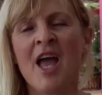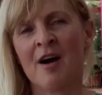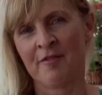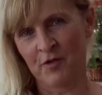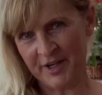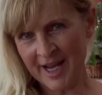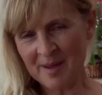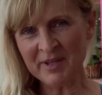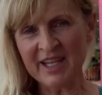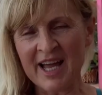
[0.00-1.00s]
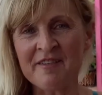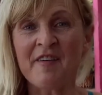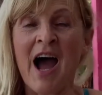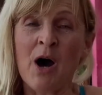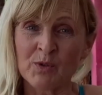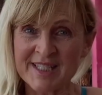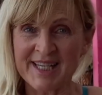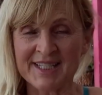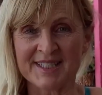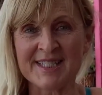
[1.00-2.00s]
For a happy life
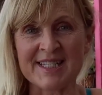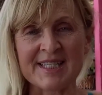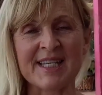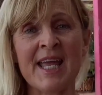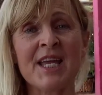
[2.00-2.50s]
outside the city,